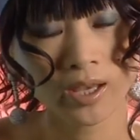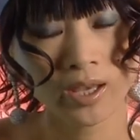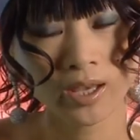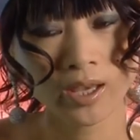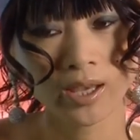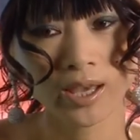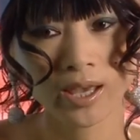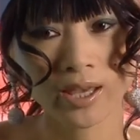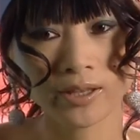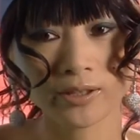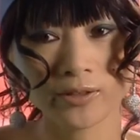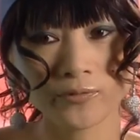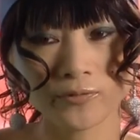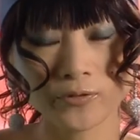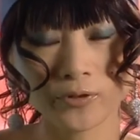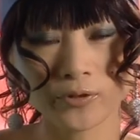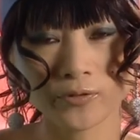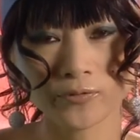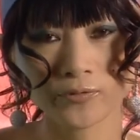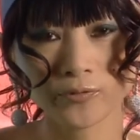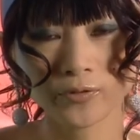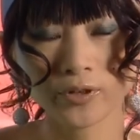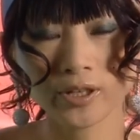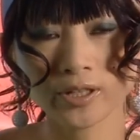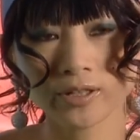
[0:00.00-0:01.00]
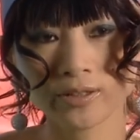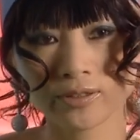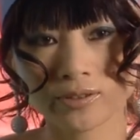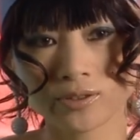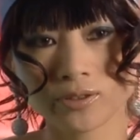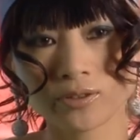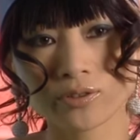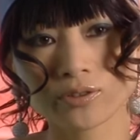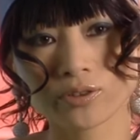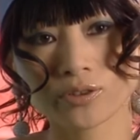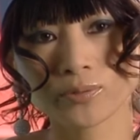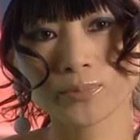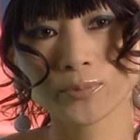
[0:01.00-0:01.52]
And if you're afraid, it's
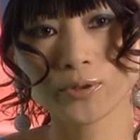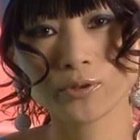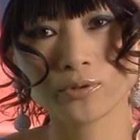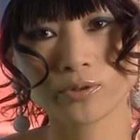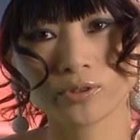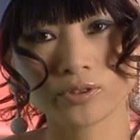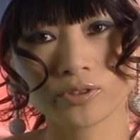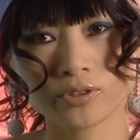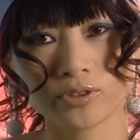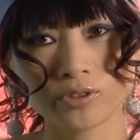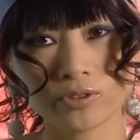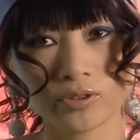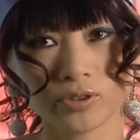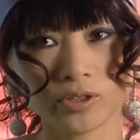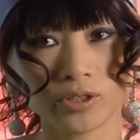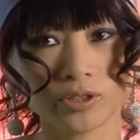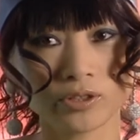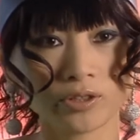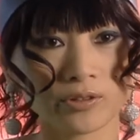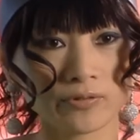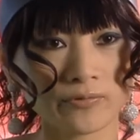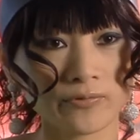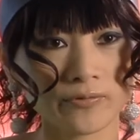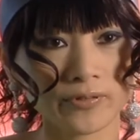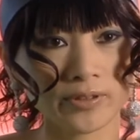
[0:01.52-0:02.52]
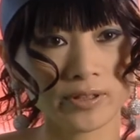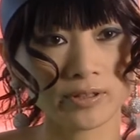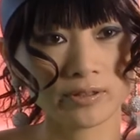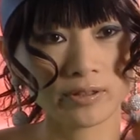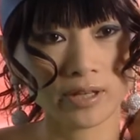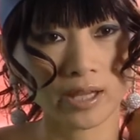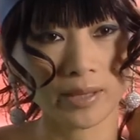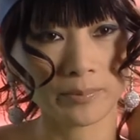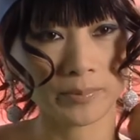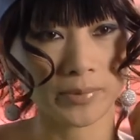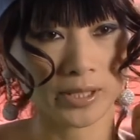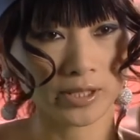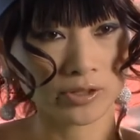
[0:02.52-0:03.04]
your spirits, you interfere
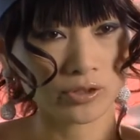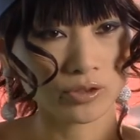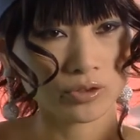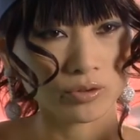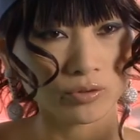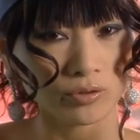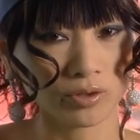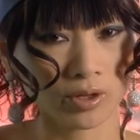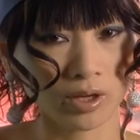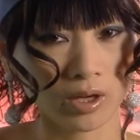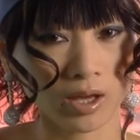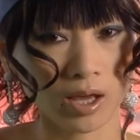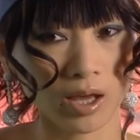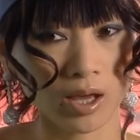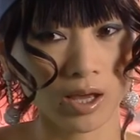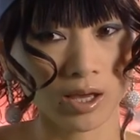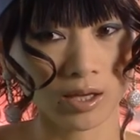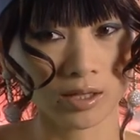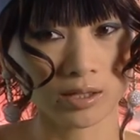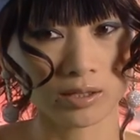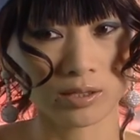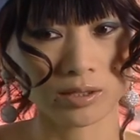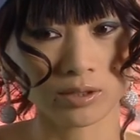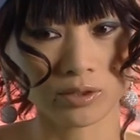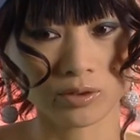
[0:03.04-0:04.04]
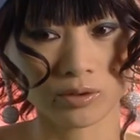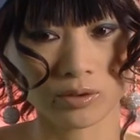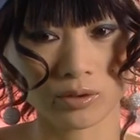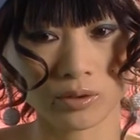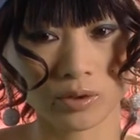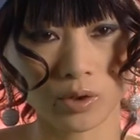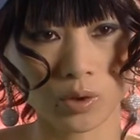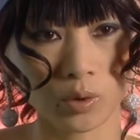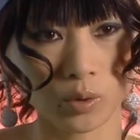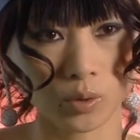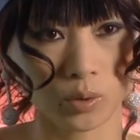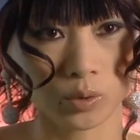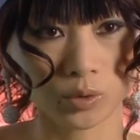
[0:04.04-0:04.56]
and make you ugly or
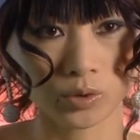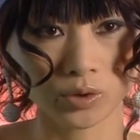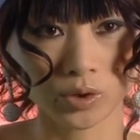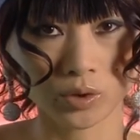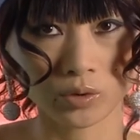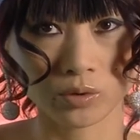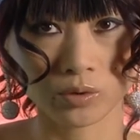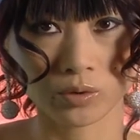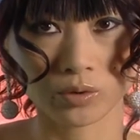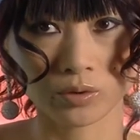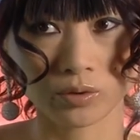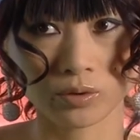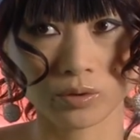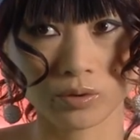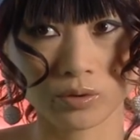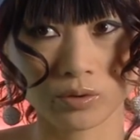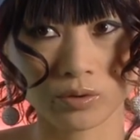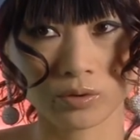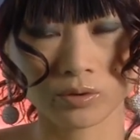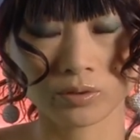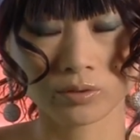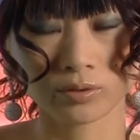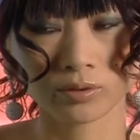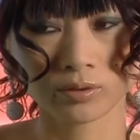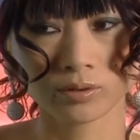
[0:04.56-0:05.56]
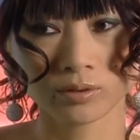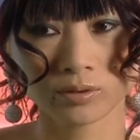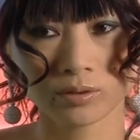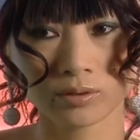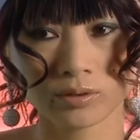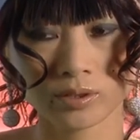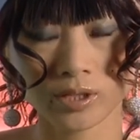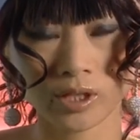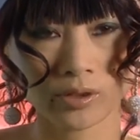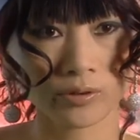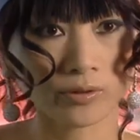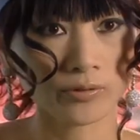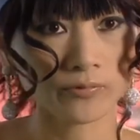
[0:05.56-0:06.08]
old or
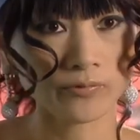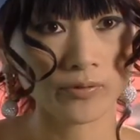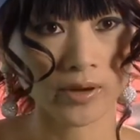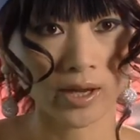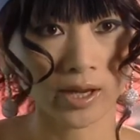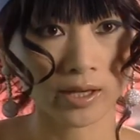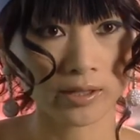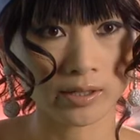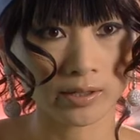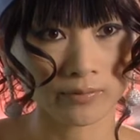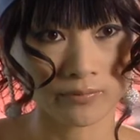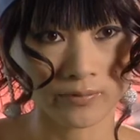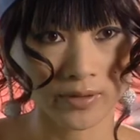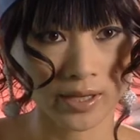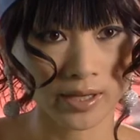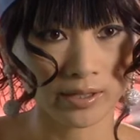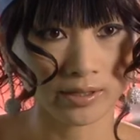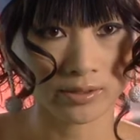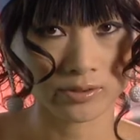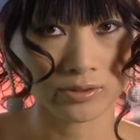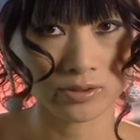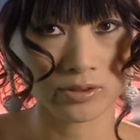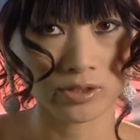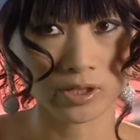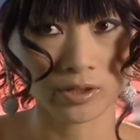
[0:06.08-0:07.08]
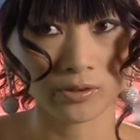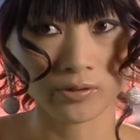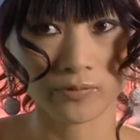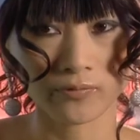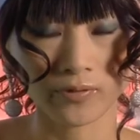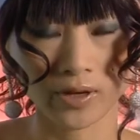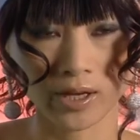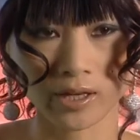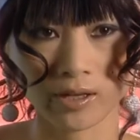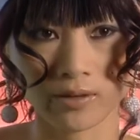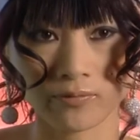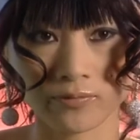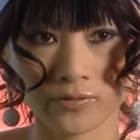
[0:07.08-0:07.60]
terrified of age,
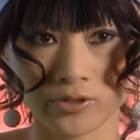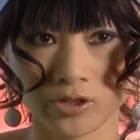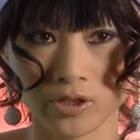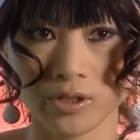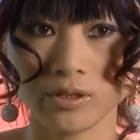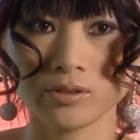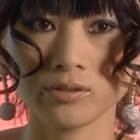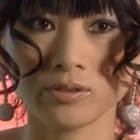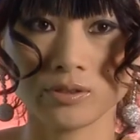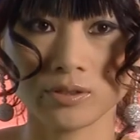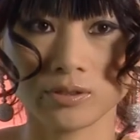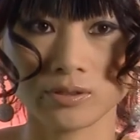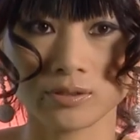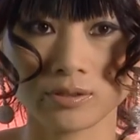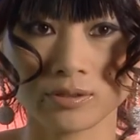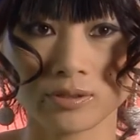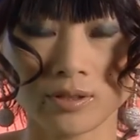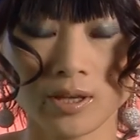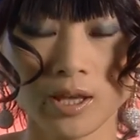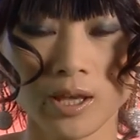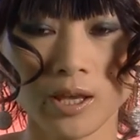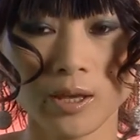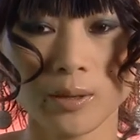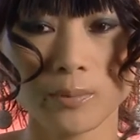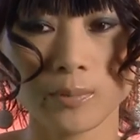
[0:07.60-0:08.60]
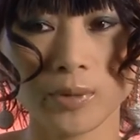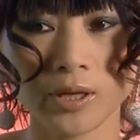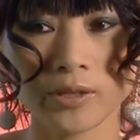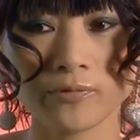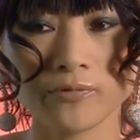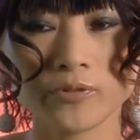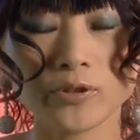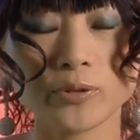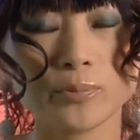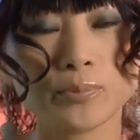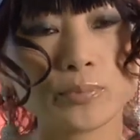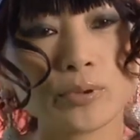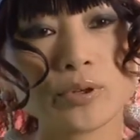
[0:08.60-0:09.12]
terrified of changes. But
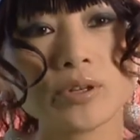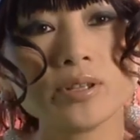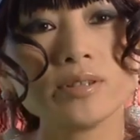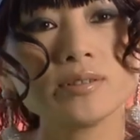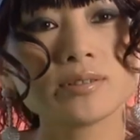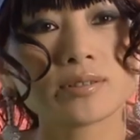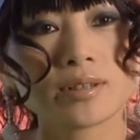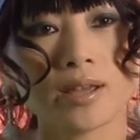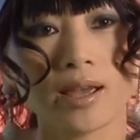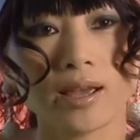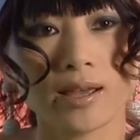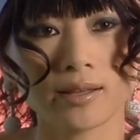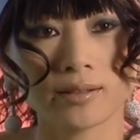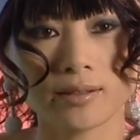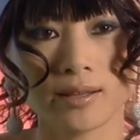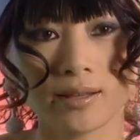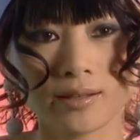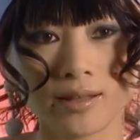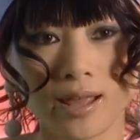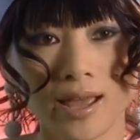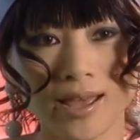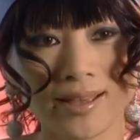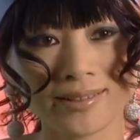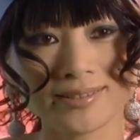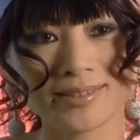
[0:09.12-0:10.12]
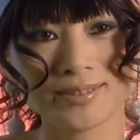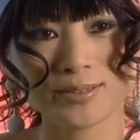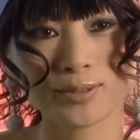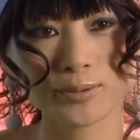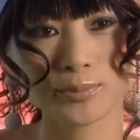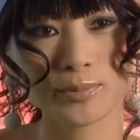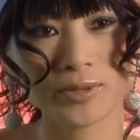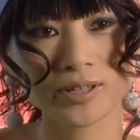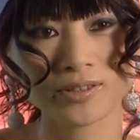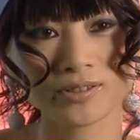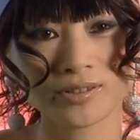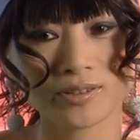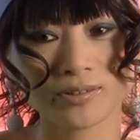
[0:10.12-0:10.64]
if you embrace that, it adds so
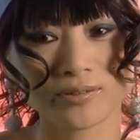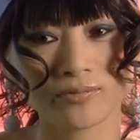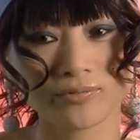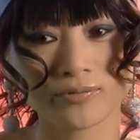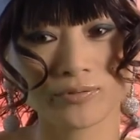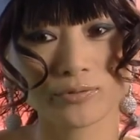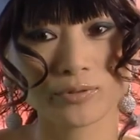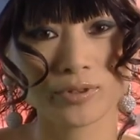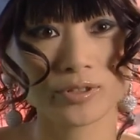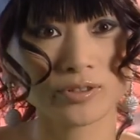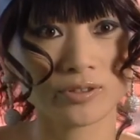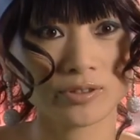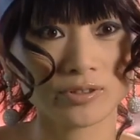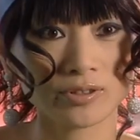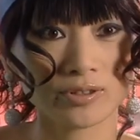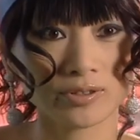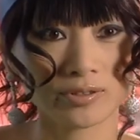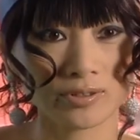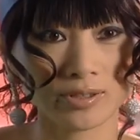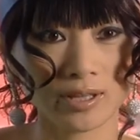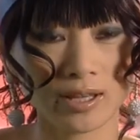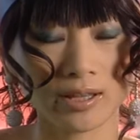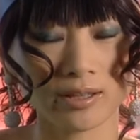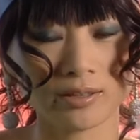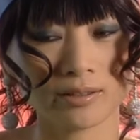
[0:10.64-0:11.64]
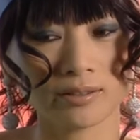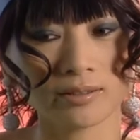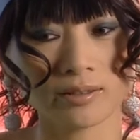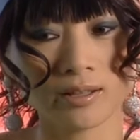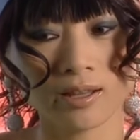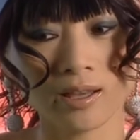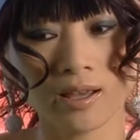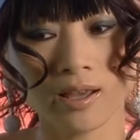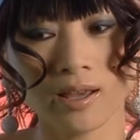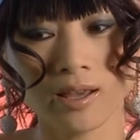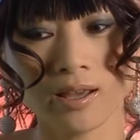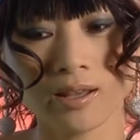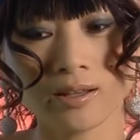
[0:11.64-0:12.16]
much of richness and
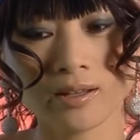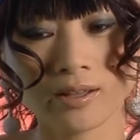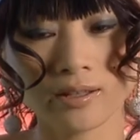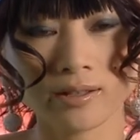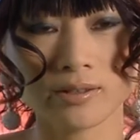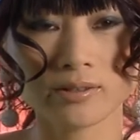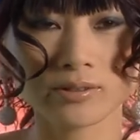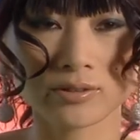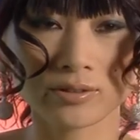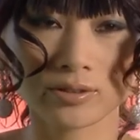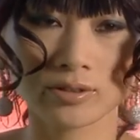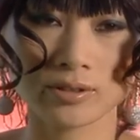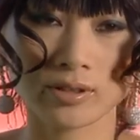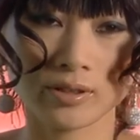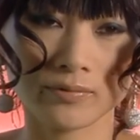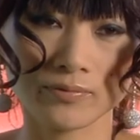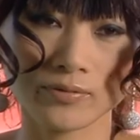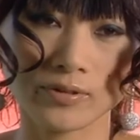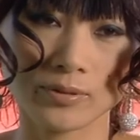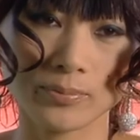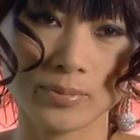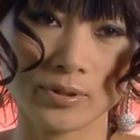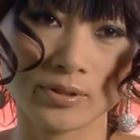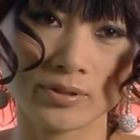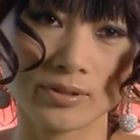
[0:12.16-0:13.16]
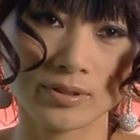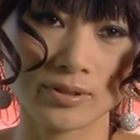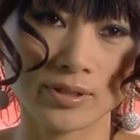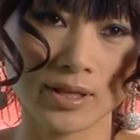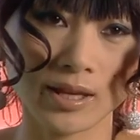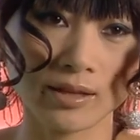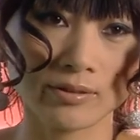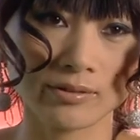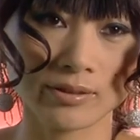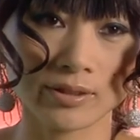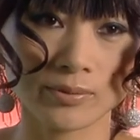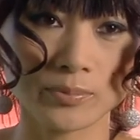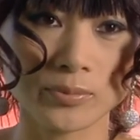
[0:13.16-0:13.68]
layers of the
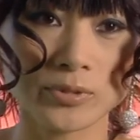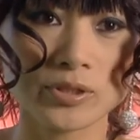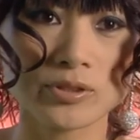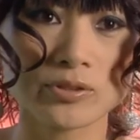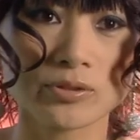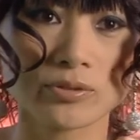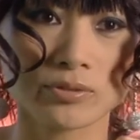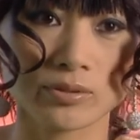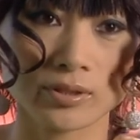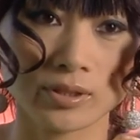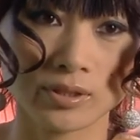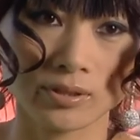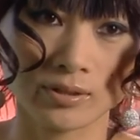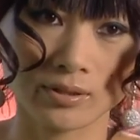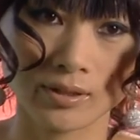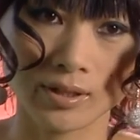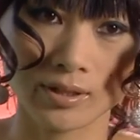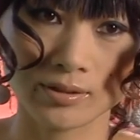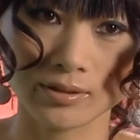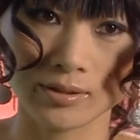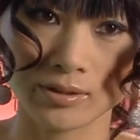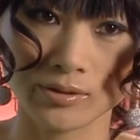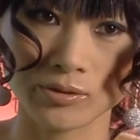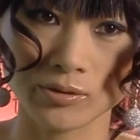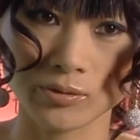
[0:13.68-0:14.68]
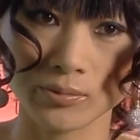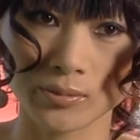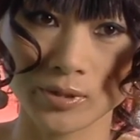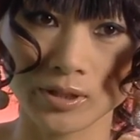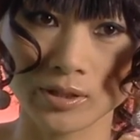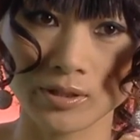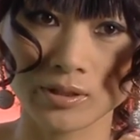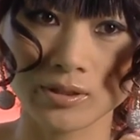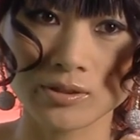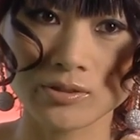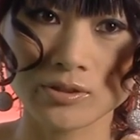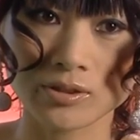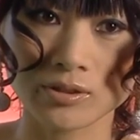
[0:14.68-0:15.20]
personality and mystery as a human
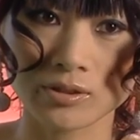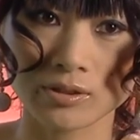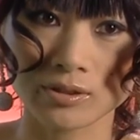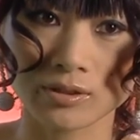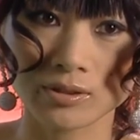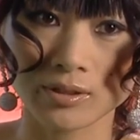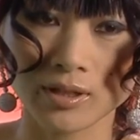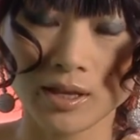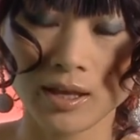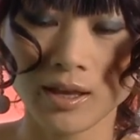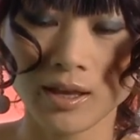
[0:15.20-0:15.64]
nature.